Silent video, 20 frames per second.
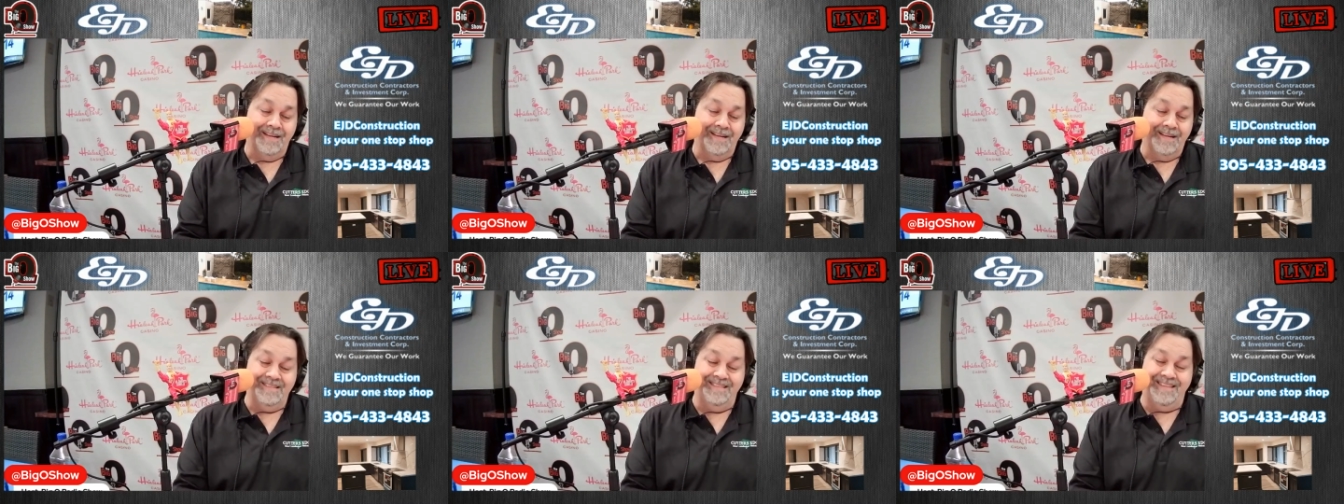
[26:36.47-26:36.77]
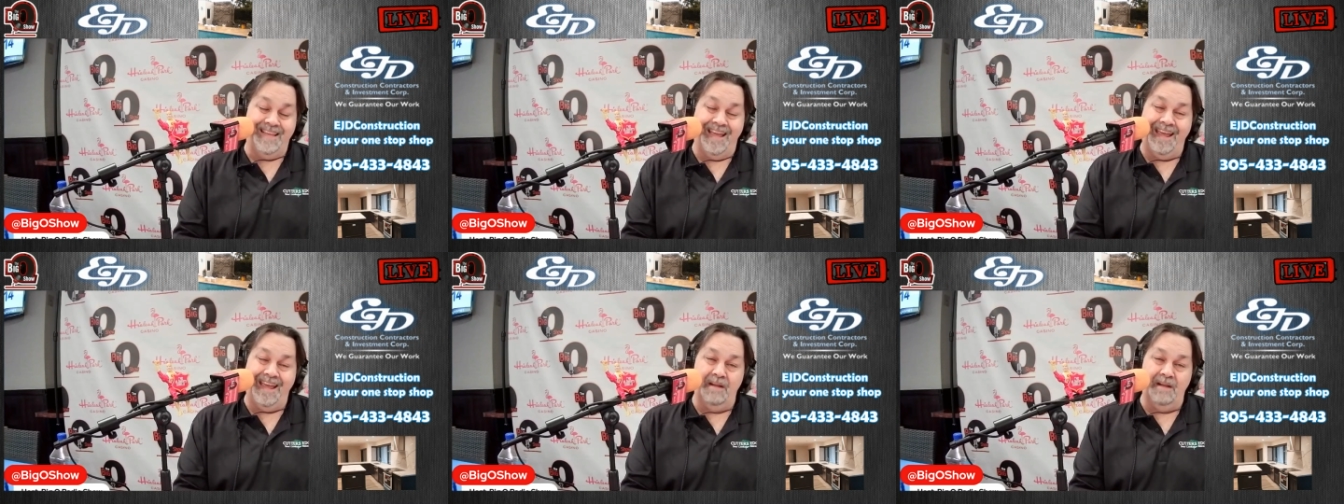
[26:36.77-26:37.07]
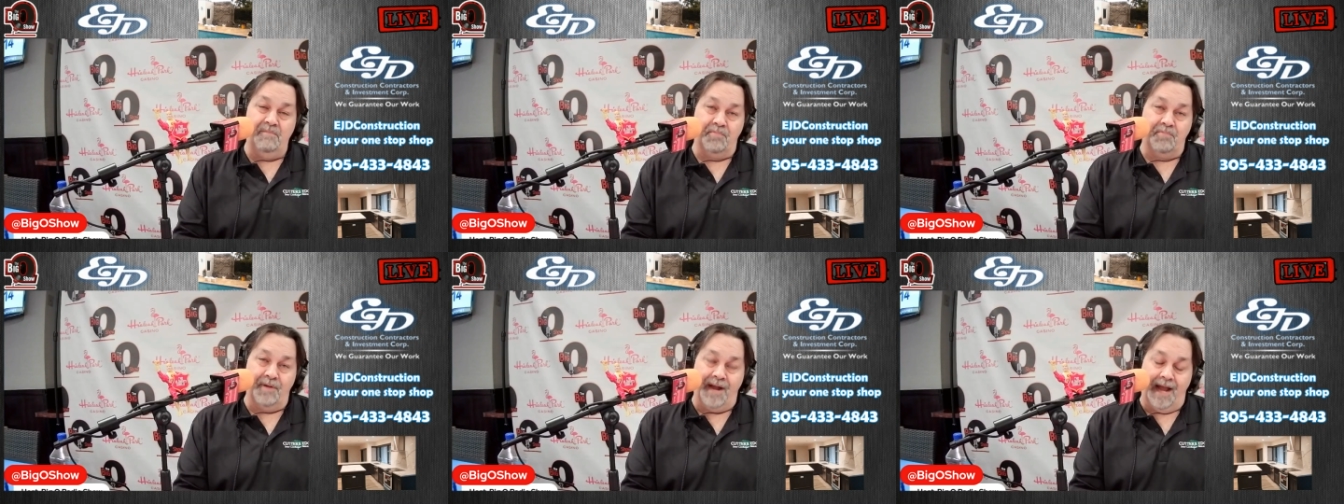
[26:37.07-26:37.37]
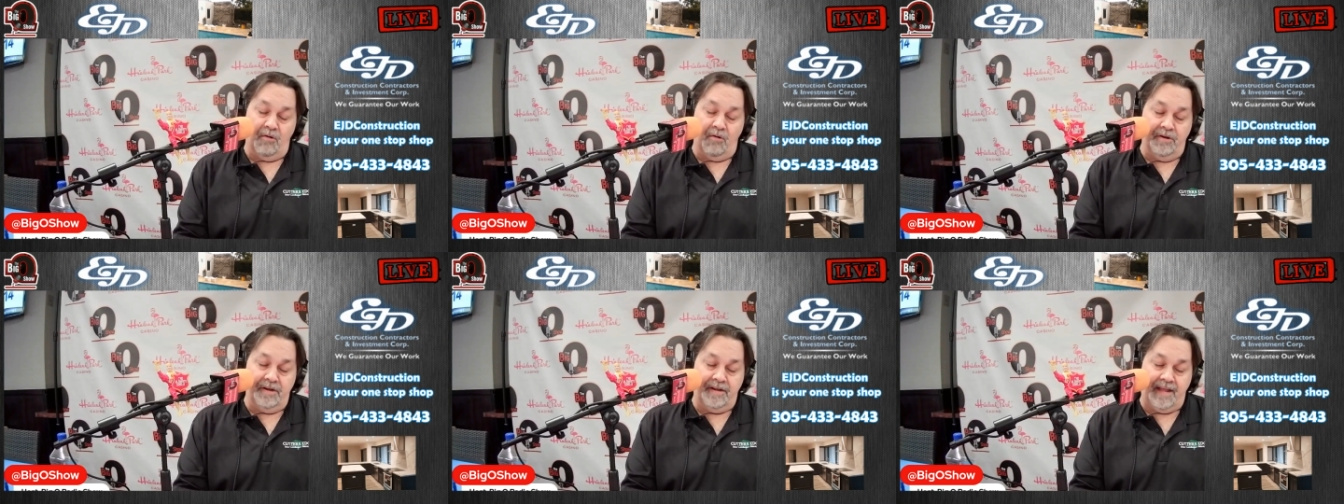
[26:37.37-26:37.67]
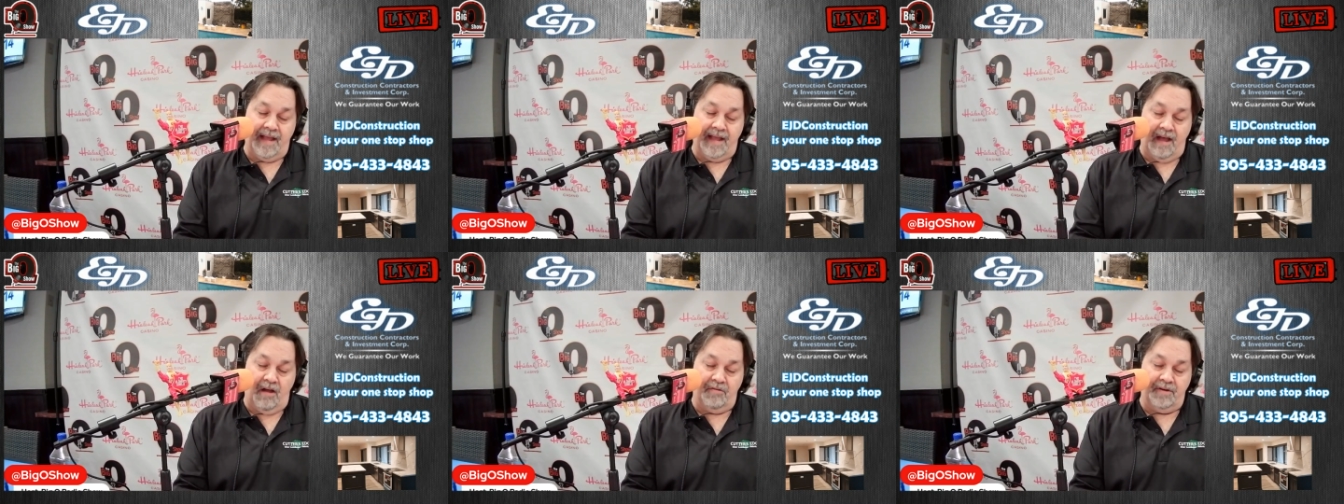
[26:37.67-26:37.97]
Dade, Broward
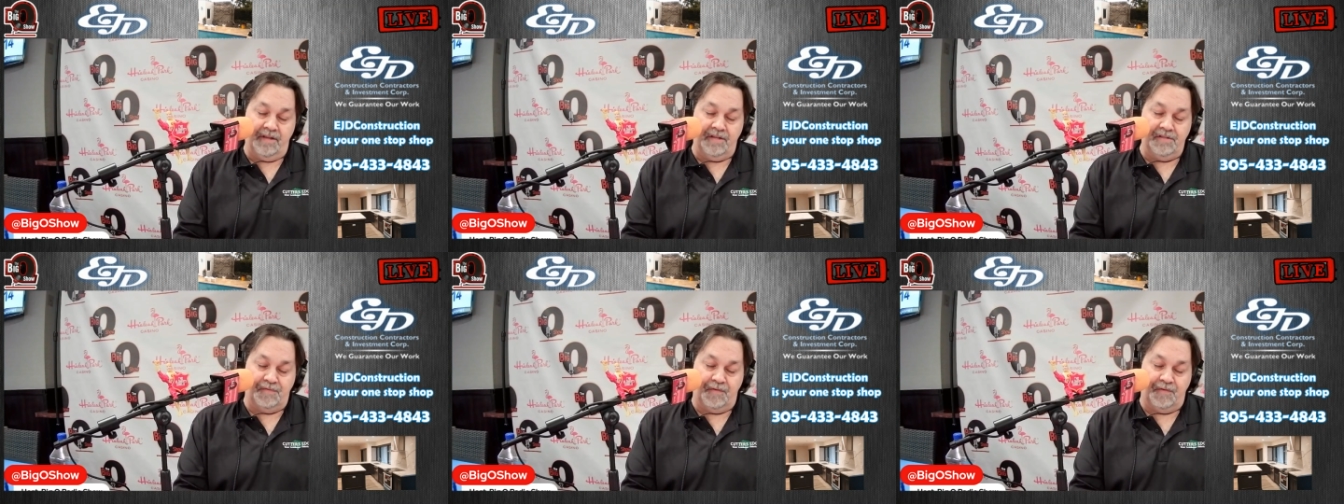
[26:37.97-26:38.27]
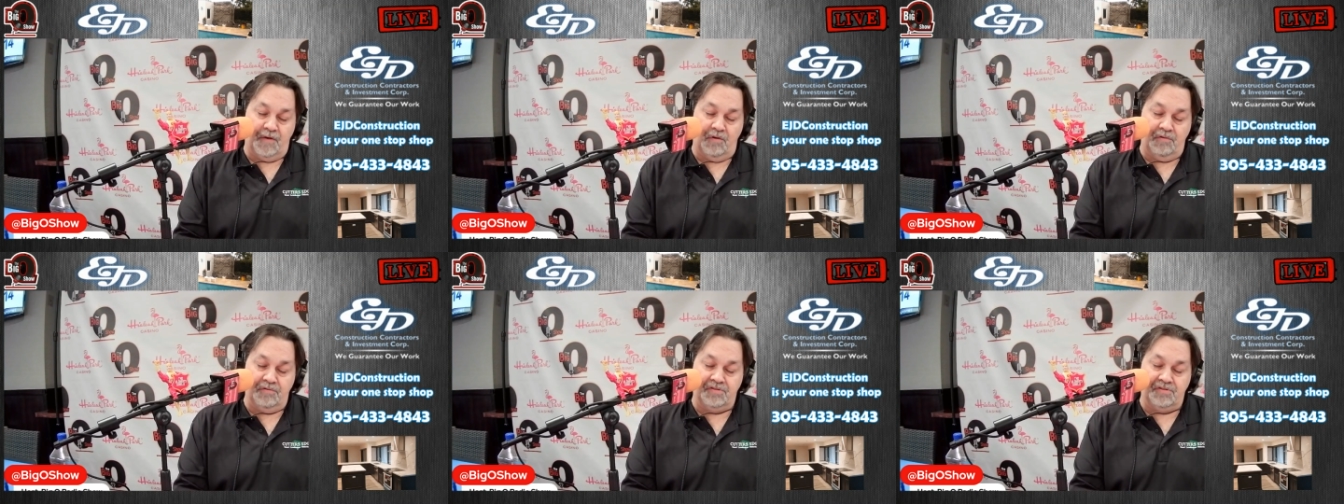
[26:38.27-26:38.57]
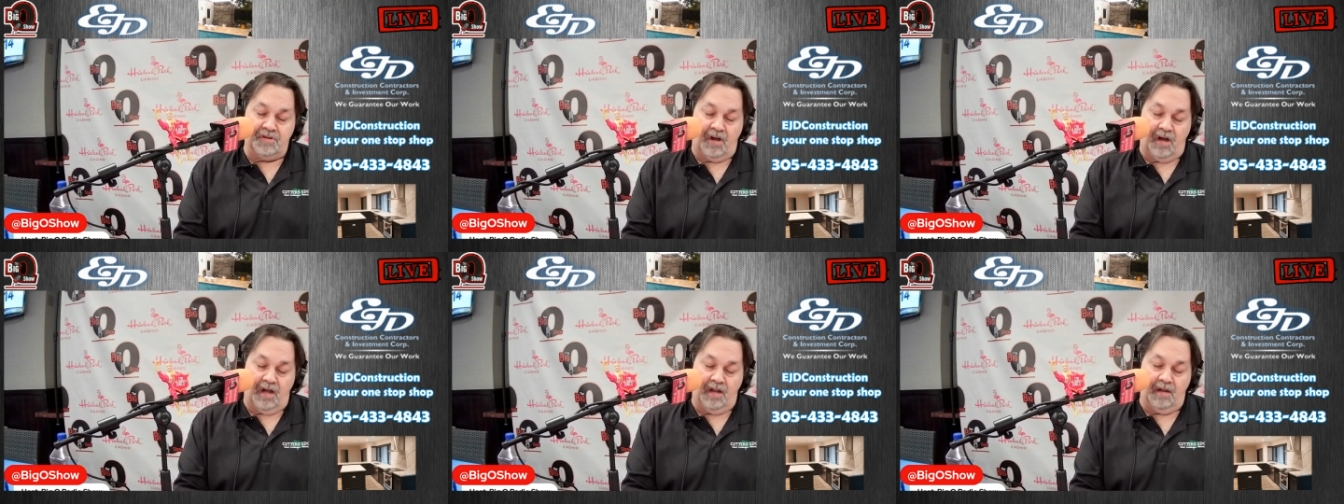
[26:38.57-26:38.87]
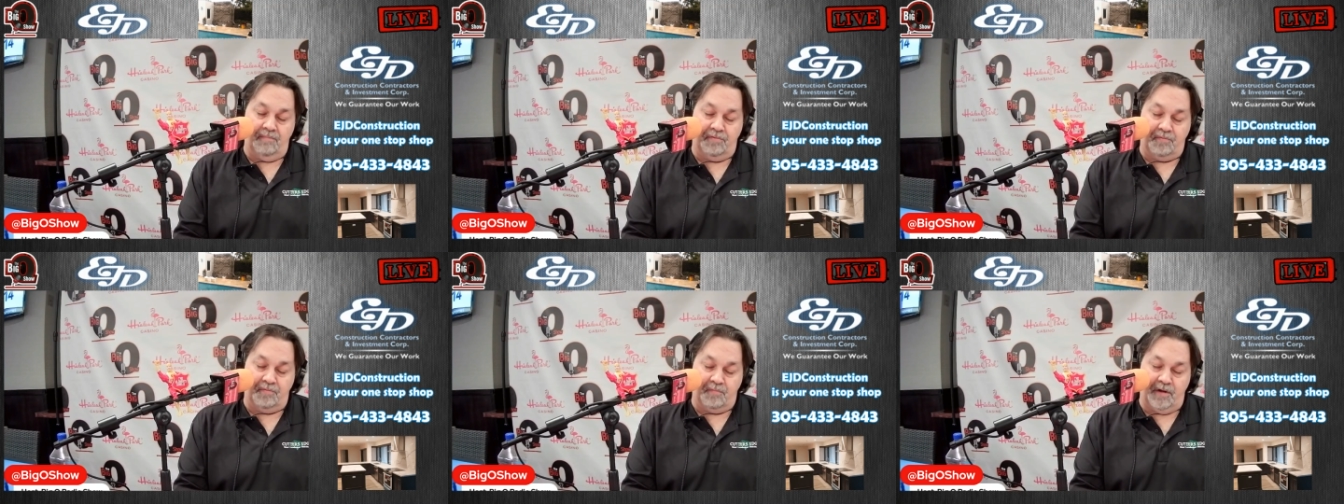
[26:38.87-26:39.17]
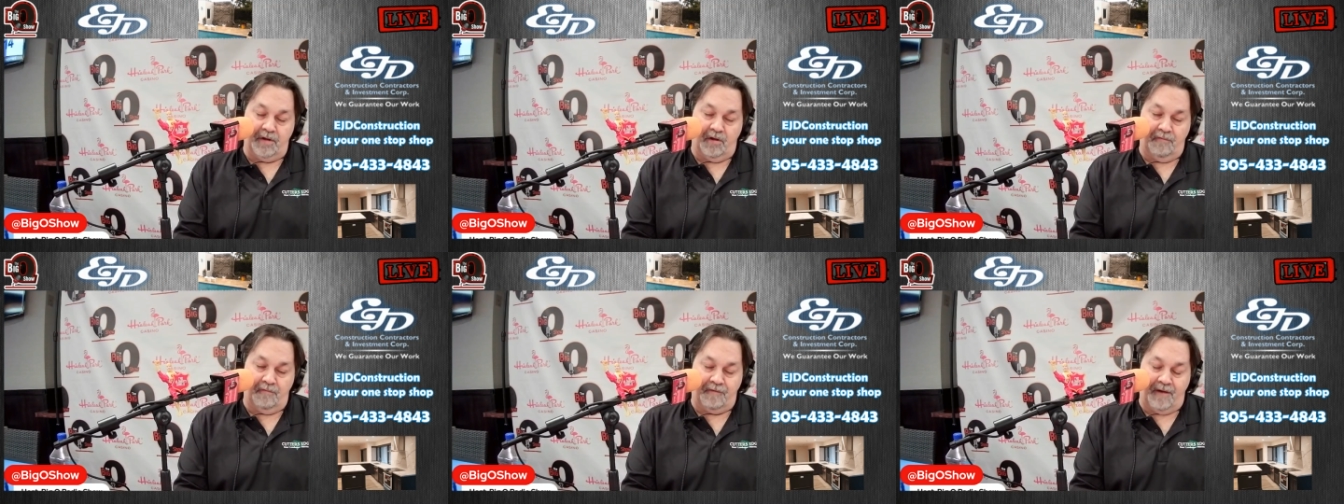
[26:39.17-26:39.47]
counties, folks, call them
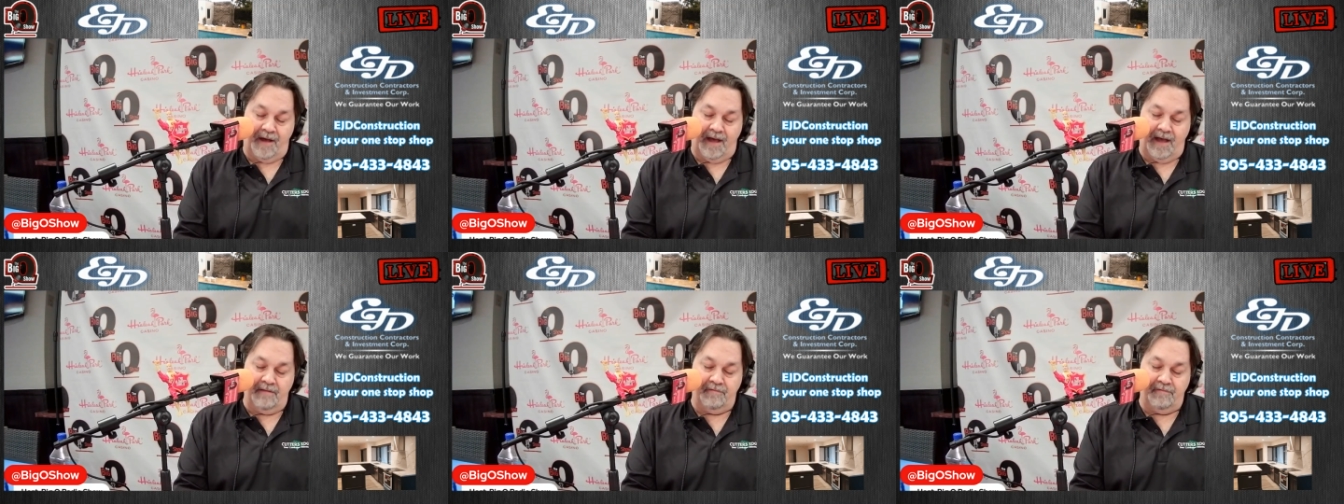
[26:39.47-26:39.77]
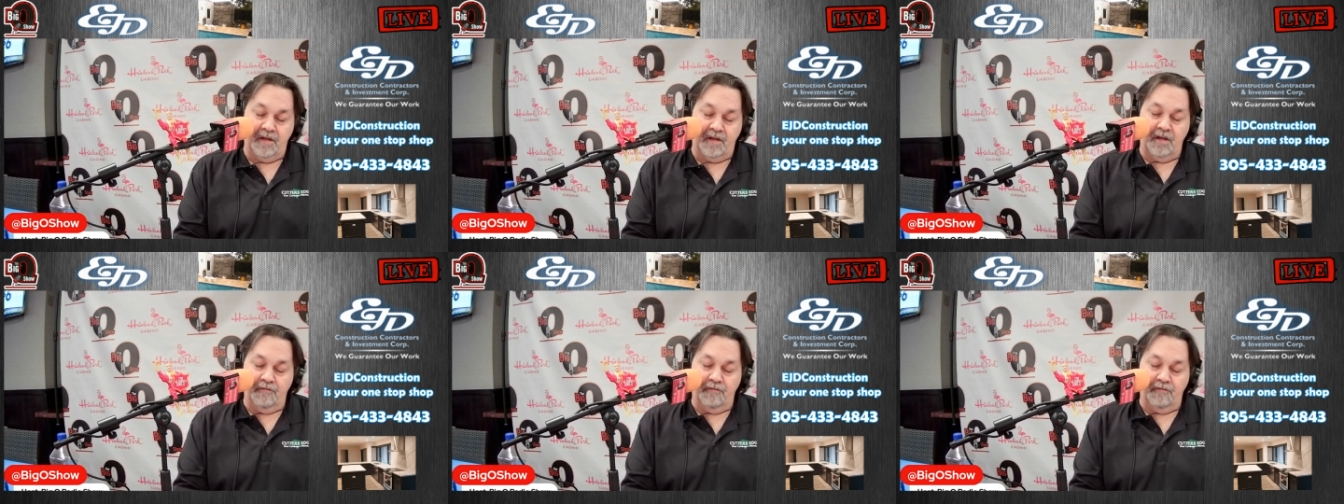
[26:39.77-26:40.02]
305